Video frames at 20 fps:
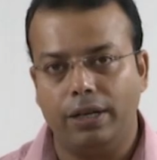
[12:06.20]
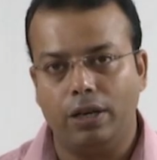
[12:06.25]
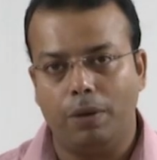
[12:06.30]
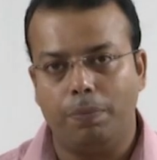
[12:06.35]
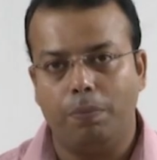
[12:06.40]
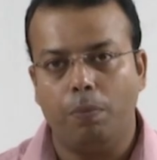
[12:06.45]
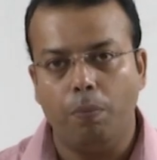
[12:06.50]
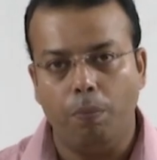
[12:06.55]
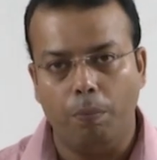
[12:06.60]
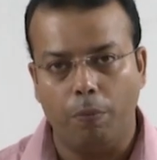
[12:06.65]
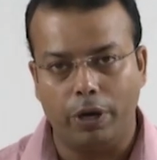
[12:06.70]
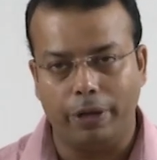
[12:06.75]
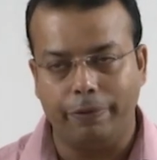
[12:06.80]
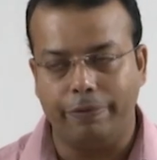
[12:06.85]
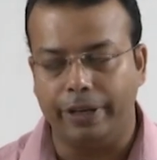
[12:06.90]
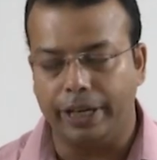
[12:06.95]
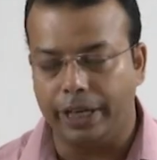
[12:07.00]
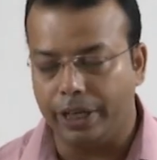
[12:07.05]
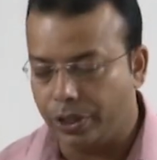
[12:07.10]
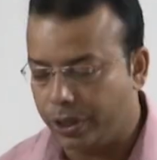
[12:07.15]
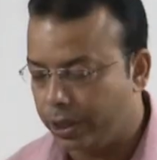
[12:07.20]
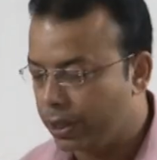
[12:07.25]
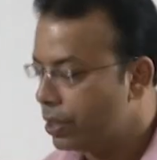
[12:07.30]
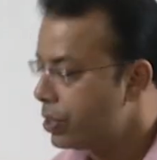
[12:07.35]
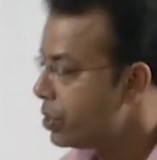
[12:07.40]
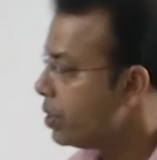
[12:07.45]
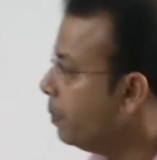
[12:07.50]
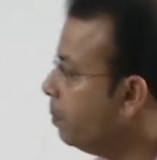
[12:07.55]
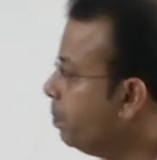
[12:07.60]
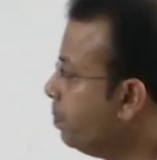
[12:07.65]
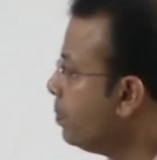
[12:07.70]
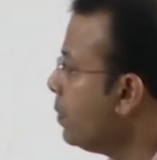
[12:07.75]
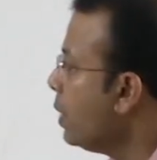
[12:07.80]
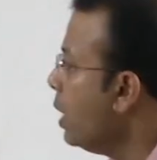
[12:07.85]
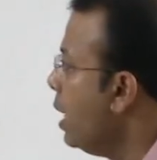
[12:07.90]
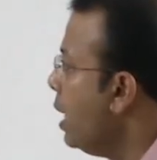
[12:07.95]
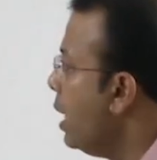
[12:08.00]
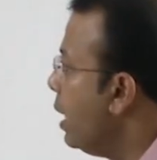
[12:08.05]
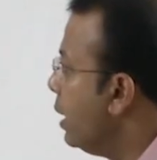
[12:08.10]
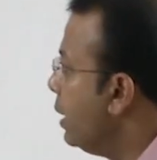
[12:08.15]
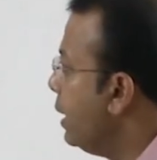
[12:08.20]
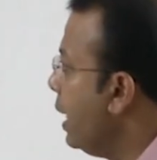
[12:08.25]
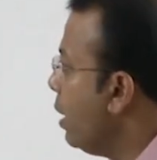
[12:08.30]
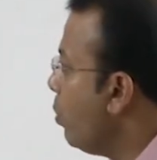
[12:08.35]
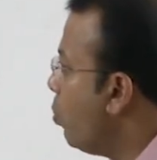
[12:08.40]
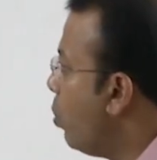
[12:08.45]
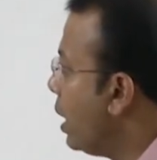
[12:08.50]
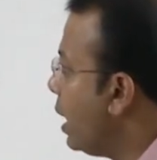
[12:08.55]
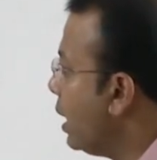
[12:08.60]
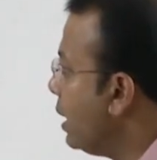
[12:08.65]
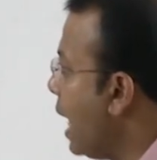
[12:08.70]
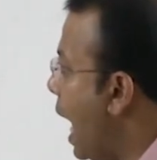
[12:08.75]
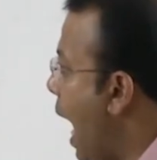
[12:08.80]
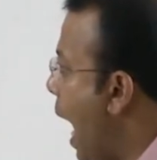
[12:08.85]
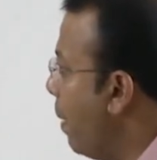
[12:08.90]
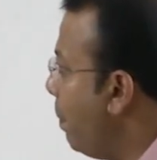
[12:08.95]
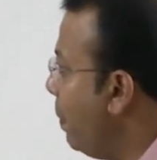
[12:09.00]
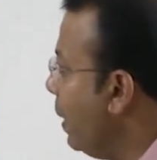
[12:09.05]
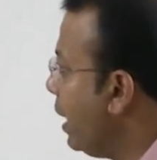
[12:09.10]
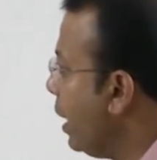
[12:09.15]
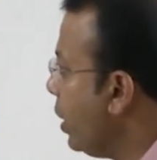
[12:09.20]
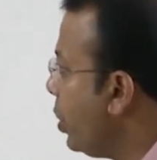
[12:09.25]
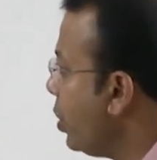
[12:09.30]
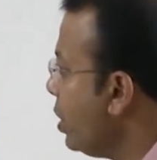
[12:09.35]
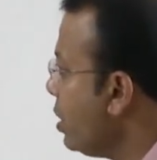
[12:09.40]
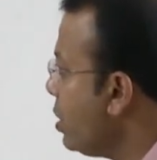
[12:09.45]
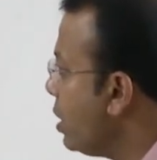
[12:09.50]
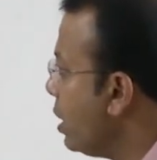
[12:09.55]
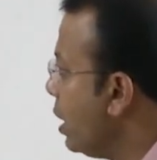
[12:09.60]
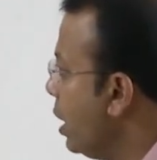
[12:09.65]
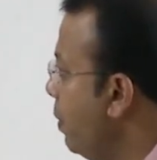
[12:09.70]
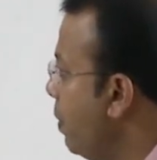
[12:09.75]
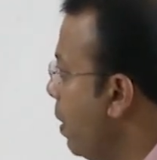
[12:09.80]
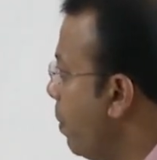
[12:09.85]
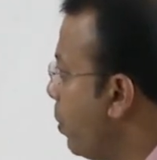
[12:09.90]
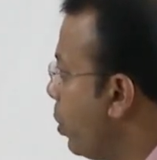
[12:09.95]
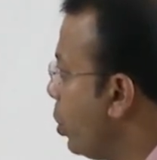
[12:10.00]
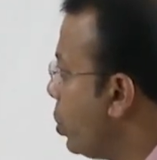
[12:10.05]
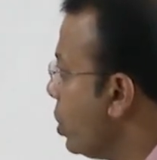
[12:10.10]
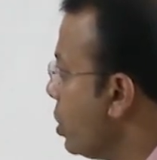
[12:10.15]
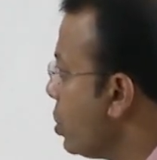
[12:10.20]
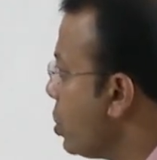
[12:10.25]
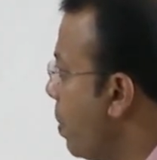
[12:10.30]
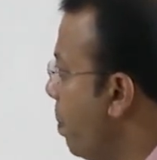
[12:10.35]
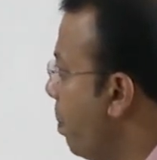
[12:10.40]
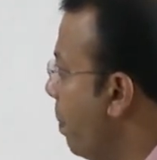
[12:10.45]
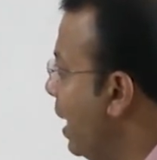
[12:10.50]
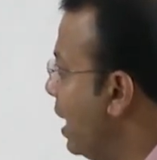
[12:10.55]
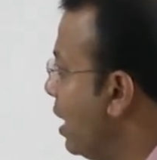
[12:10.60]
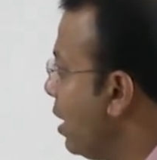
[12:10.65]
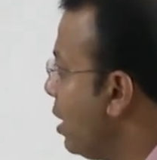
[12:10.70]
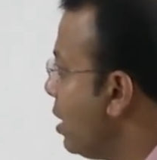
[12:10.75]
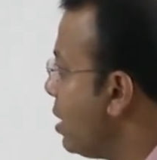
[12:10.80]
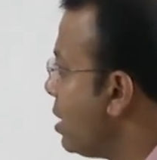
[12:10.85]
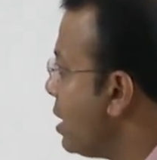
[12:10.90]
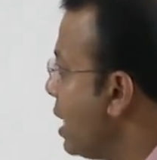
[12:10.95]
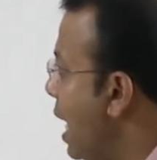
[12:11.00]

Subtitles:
of modifications. Then what are the applications? Evaporations of metals,